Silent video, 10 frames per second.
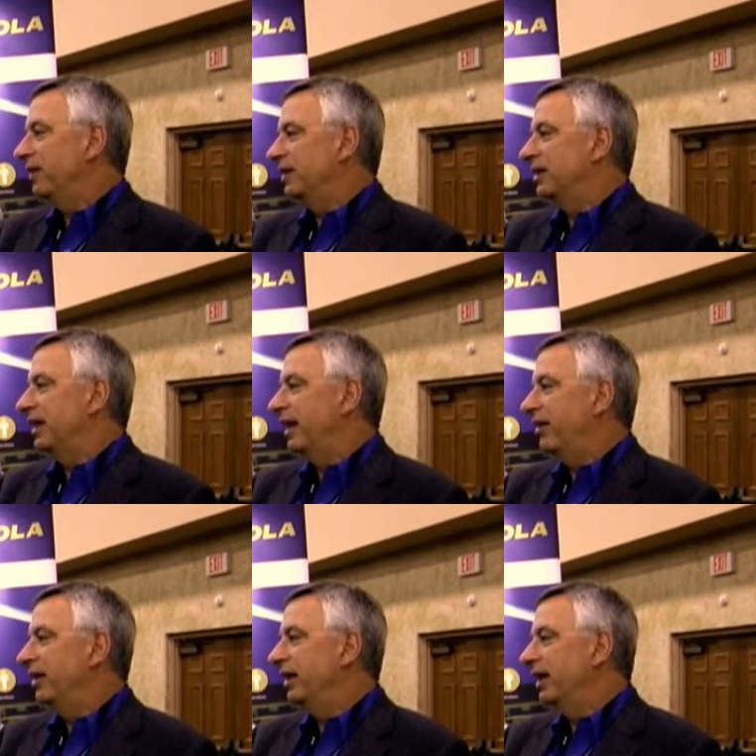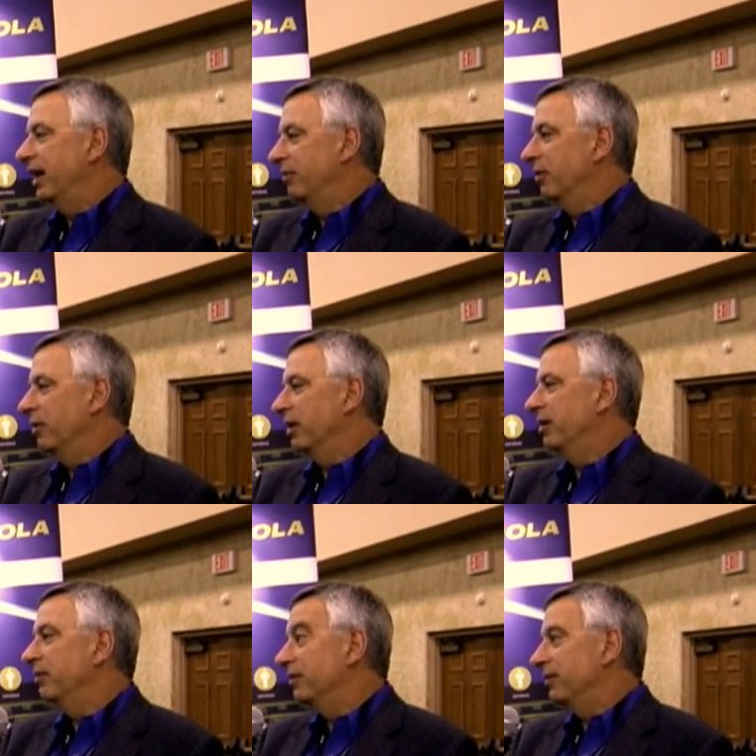functionality, and we're
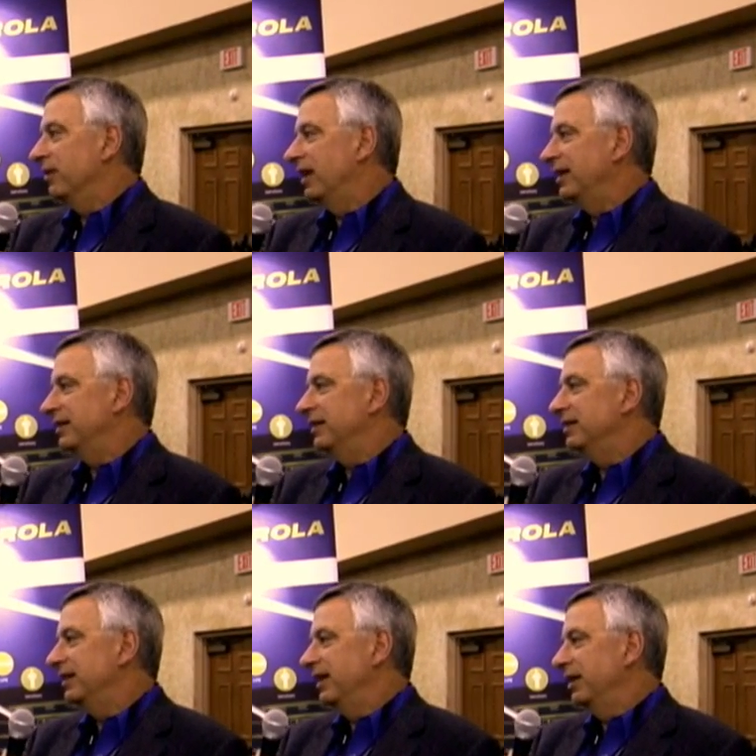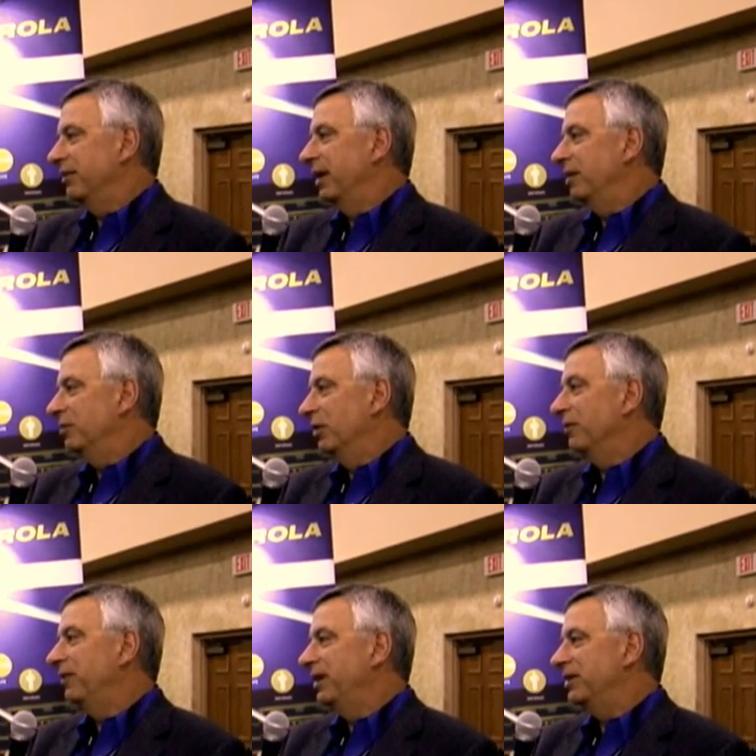working with Verizon to integrate
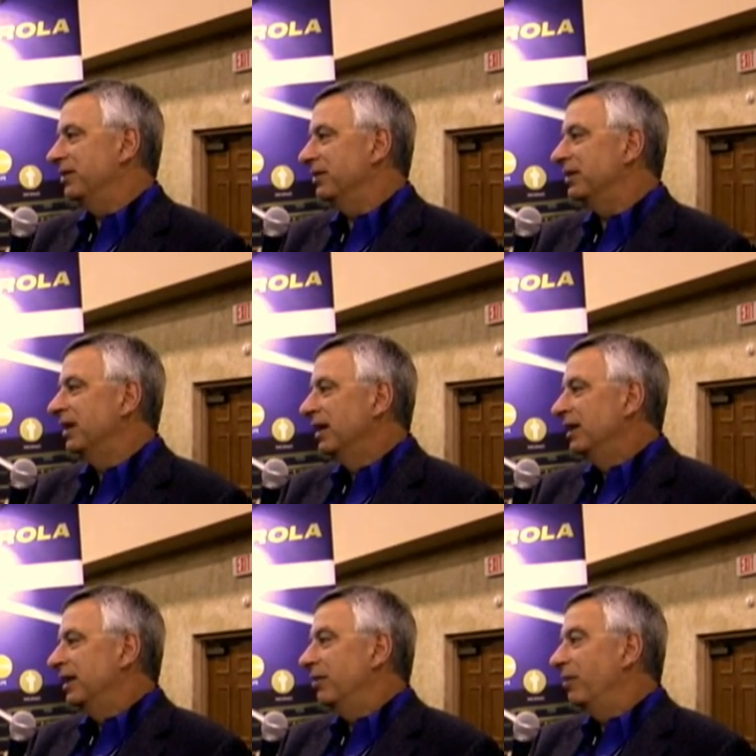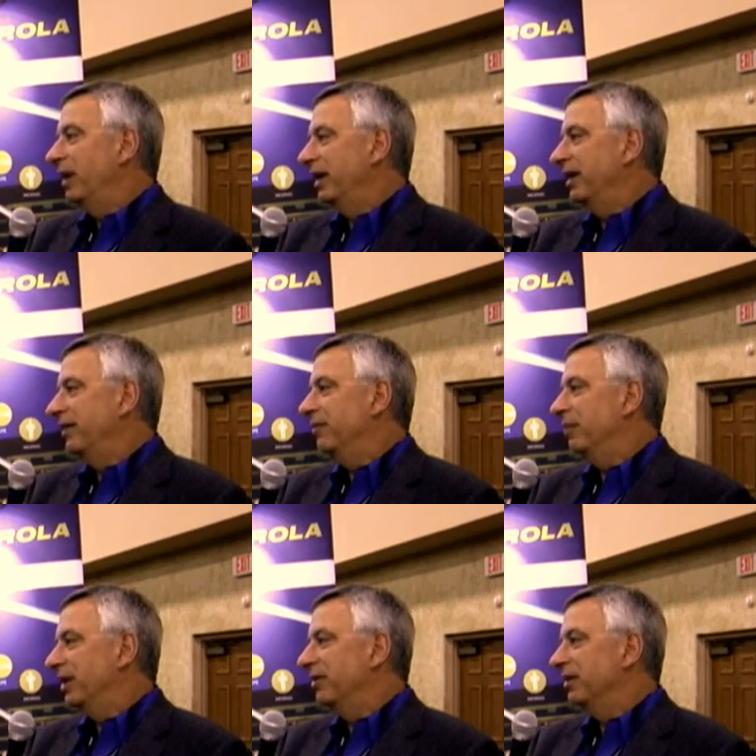more features that will make it
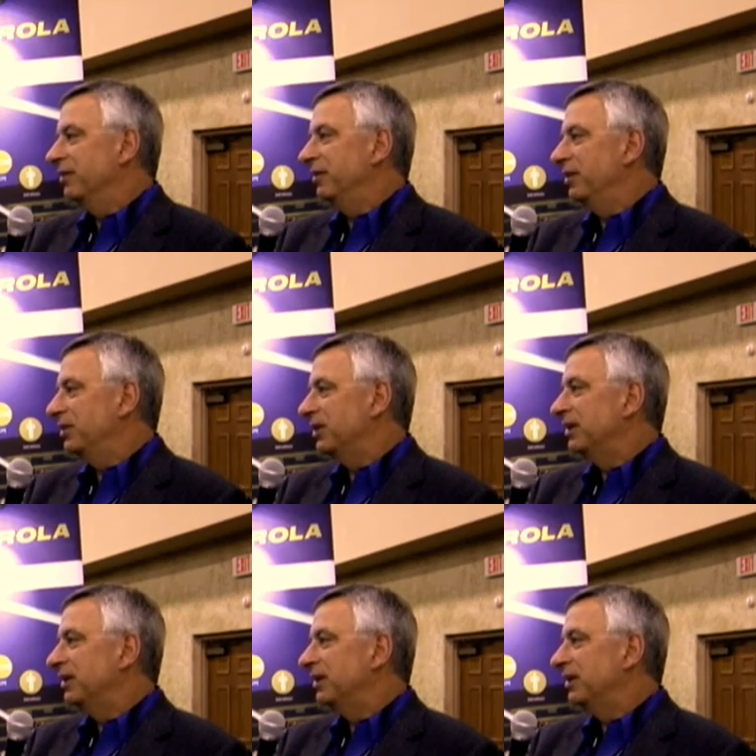even better in the future.